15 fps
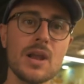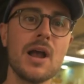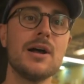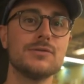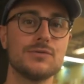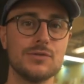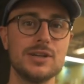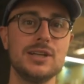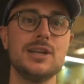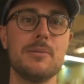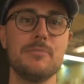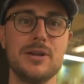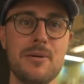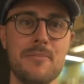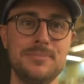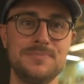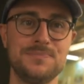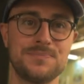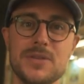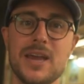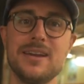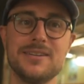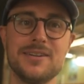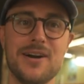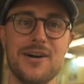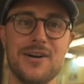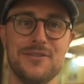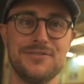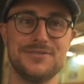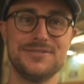I'm really yummy. Eight and a half.